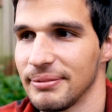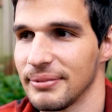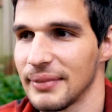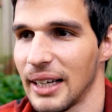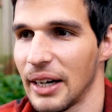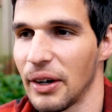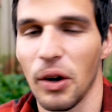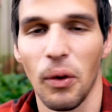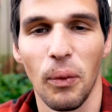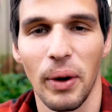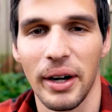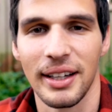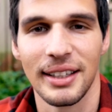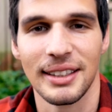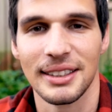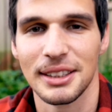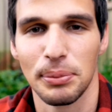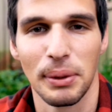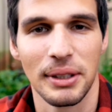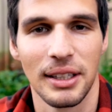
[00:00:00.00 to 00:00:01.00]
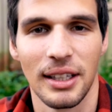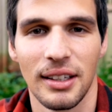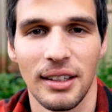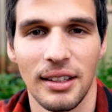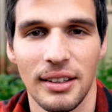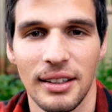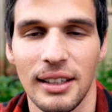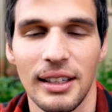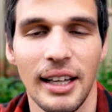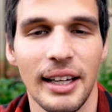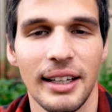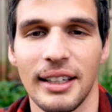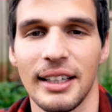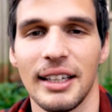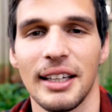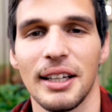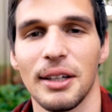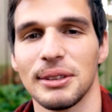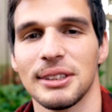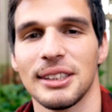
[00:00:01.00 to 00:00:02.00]
don't know what it is, but the
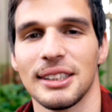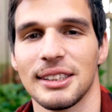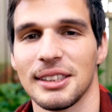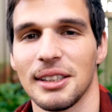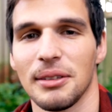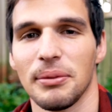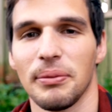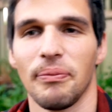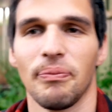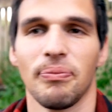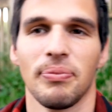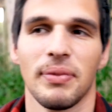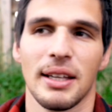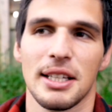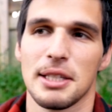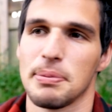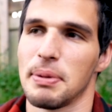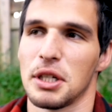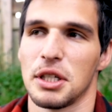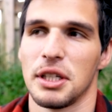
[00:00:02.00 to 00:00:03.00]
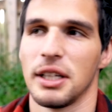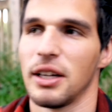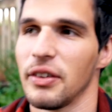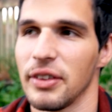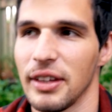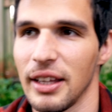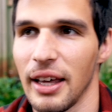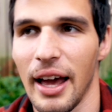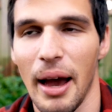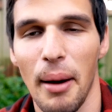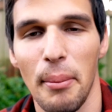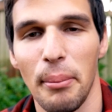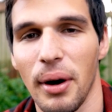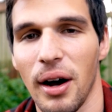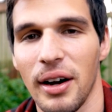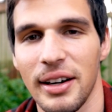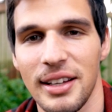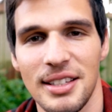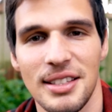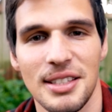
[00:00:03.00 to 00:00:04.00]
Leica ecosystem, especially on the M
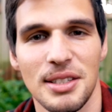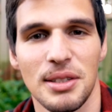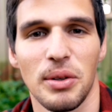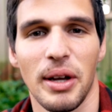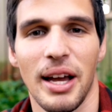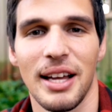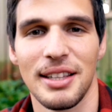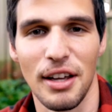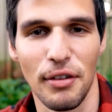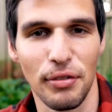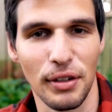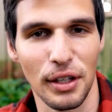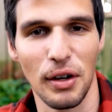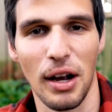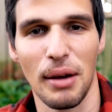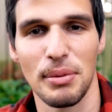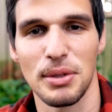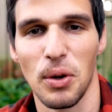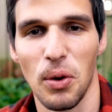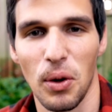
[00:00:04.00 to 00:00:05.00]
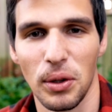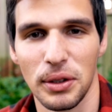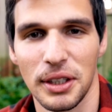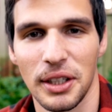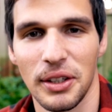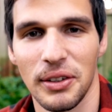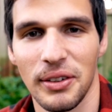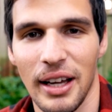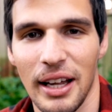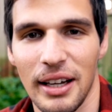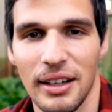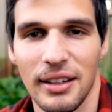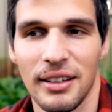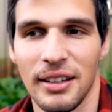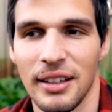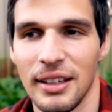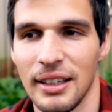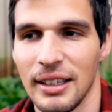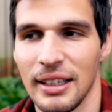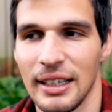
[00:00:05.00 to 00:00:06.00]
bodies, it definitely grabs a hold of you, and
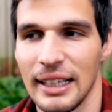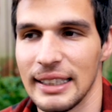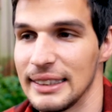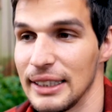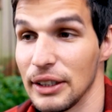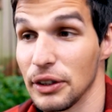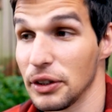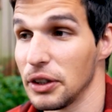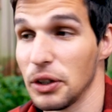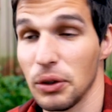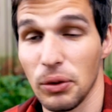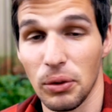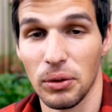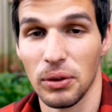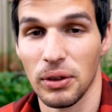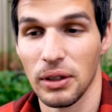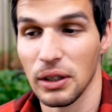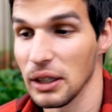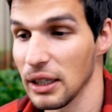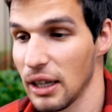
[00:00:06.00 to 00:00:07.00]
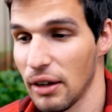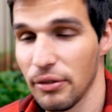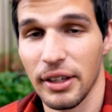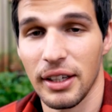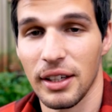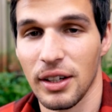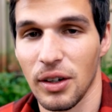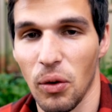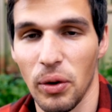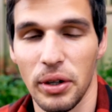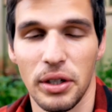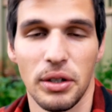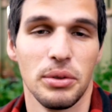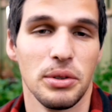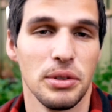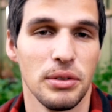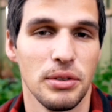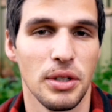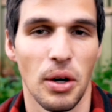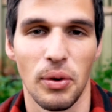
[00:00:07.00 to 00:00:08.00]
it's either you love it or you
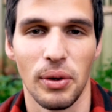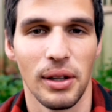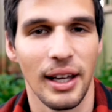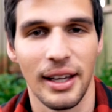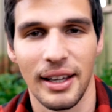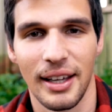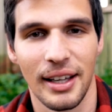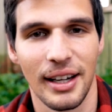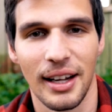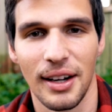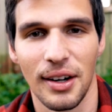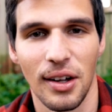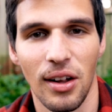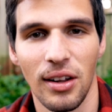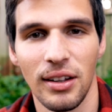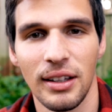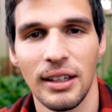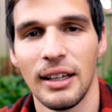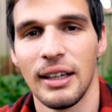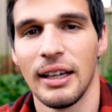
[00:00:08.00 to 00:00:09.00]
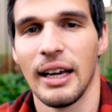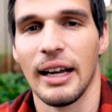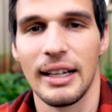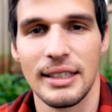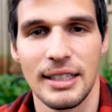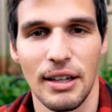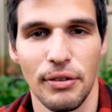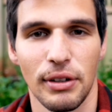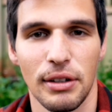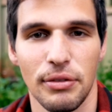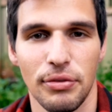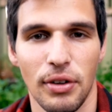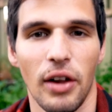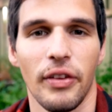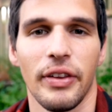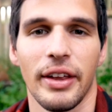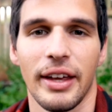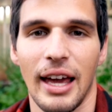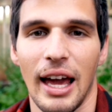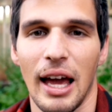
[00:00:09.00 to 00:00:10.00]
don't like it at all. And I definitely fall
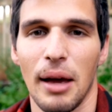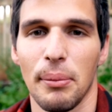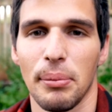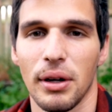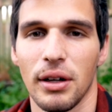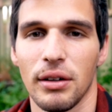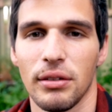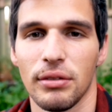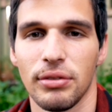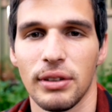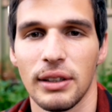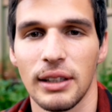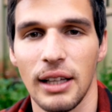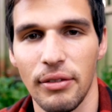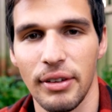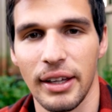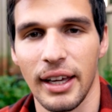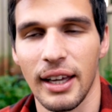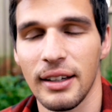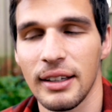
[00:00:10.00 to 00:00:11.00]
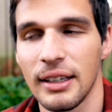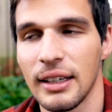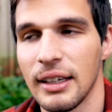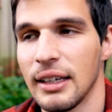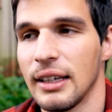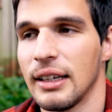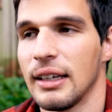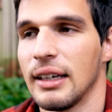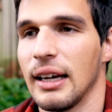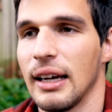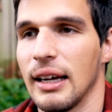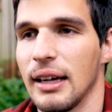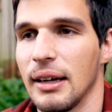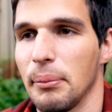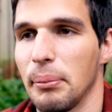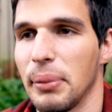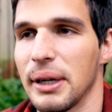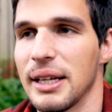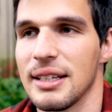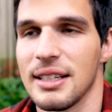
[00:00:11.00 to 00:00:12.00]
in the camp of loving it,
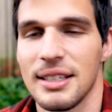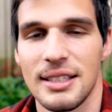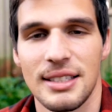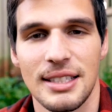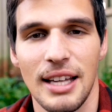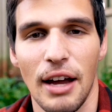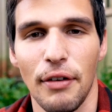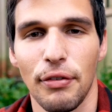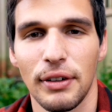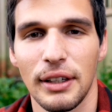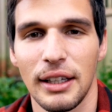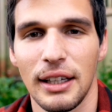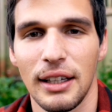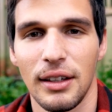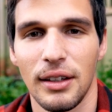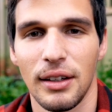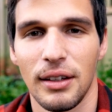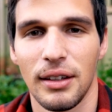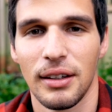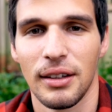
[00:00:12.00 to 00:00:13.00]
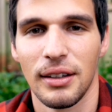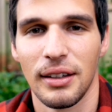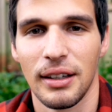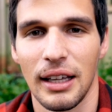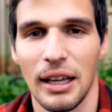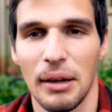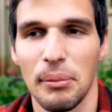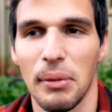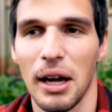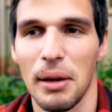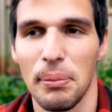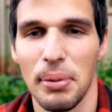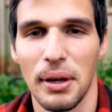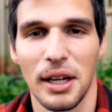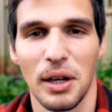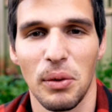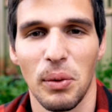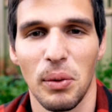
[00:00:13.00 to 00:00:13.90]
but it is definitely, in my opinion,